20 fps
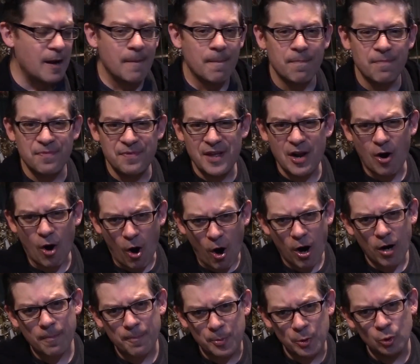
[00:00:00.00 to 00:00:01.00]
There
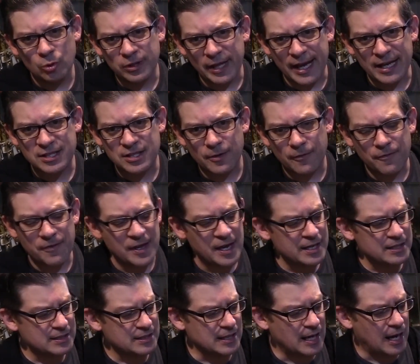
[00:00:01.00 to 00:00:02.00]
are bootlegs of
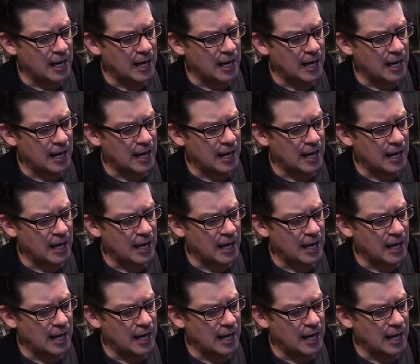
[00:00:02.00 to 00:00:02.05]
this.